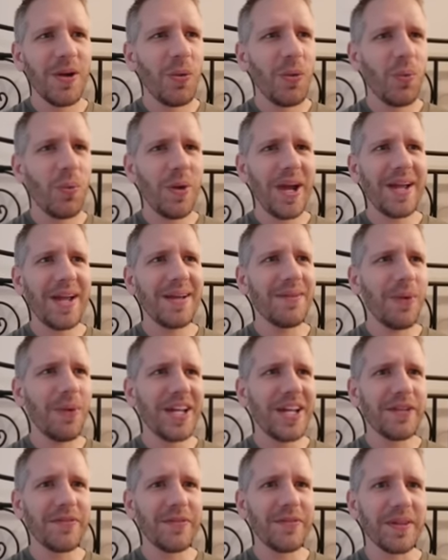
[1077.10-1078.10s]

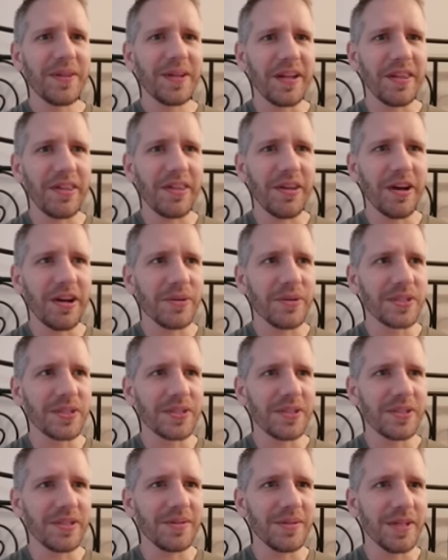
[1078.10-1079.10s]
way different than I thought it was
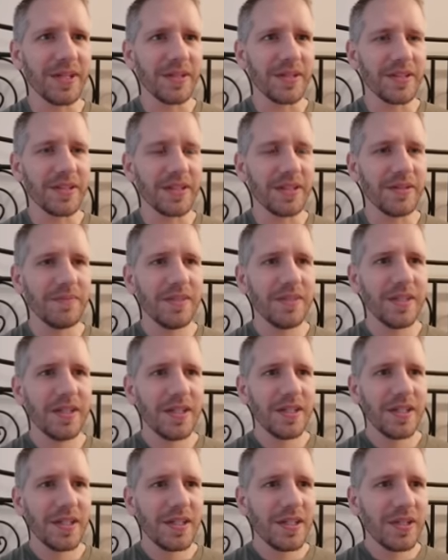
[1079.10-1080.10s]
going to be. So,
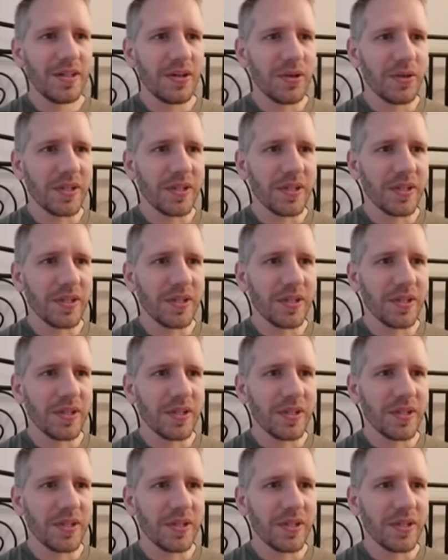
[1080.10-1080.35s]
or